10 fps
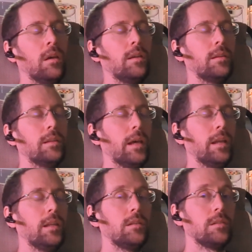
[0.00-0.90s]
And then that
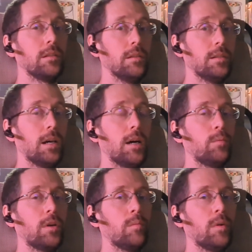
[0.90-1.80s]
hinge at the top,
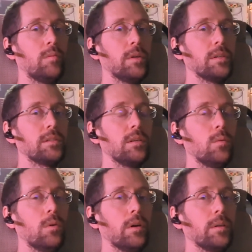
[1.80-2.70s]
right above my
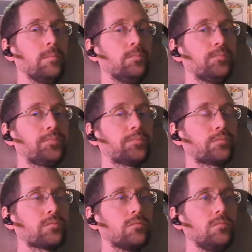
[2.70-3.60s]
C1,
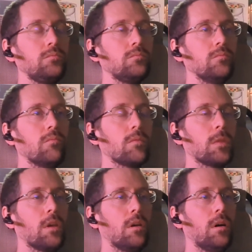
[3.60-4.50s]

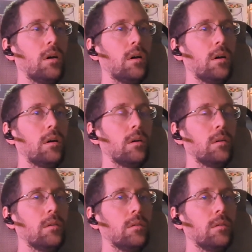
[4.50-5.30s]
the